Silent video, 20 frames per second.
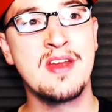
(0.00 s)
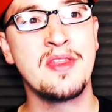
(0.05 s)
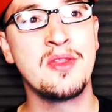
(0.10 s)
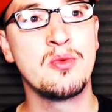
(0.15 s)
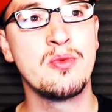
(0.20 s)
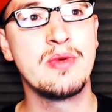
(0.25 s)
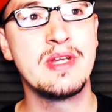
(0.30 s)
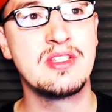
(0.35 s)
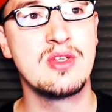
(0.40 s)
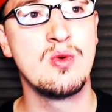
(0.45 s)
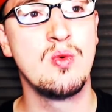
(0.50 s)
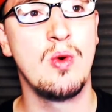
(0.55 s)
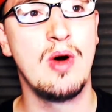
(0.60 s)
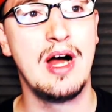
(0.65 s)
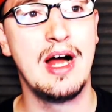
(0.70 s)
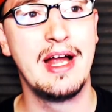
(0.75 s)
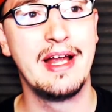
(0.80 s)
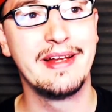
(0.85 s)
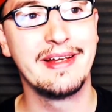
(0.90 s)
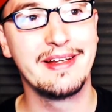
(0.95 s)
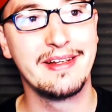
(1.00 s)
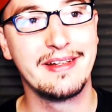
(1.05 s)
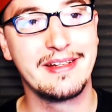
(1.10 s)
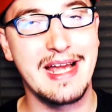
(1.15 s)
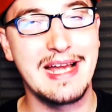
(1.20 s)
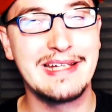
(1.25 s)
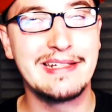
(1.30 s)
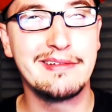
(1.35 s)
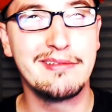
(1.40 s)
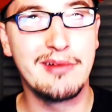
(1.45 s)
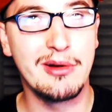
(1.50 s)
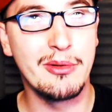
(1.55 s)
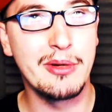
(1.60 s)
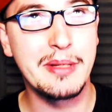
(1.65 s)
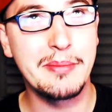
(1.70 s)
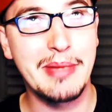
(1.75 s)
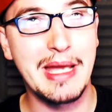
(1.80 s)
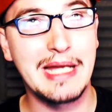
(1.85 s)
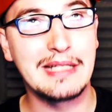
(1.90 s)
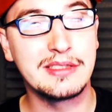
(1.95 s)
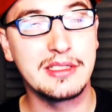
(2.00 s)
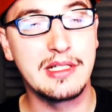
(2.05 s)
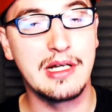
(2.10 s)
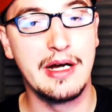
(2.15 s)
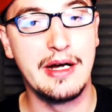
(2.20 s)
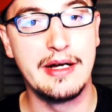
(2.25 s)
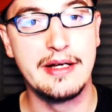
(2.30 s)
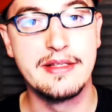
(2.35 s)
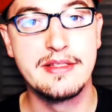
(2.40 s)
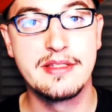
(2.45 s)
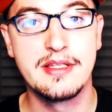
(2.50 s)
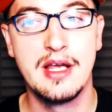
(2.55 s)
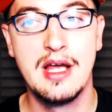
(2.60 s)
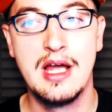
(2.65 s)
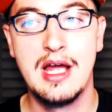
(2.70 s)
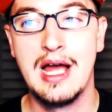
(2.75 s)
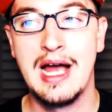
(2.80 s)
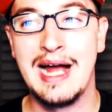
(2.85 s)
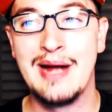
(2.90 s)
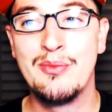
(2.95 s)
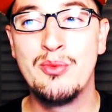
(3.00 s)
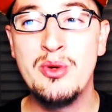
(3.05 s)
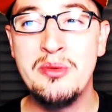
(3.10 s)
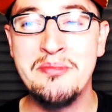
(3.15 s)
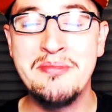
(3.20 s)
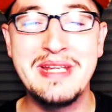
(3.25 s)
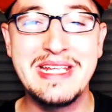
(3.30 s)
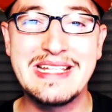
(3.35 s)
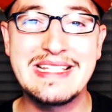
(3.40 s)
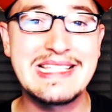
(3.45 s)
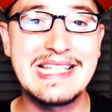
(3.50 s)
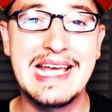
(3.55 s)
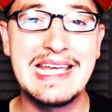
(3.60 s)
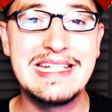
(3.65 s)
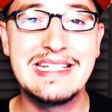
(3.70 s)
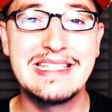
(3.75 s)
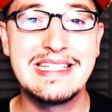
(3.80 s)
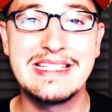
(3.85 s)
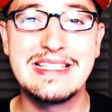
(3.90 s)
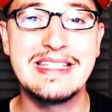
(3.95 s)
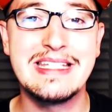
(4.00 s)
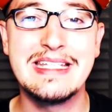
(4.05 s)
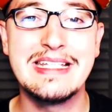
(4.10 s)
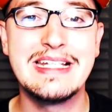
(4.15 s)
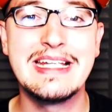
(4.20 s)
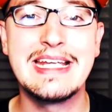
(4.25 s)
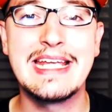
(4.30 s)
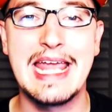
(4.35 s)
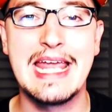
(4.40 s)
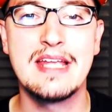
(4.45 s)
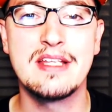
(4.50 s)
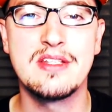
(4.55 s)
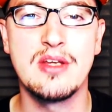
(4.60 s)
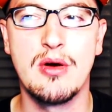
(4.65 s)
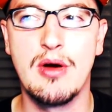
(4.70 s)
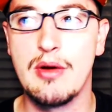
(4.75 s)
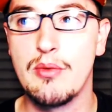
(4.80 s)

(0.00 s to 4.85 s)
another reason why, kind of going back to cons, I wouldn't be excited to see it in Kanto.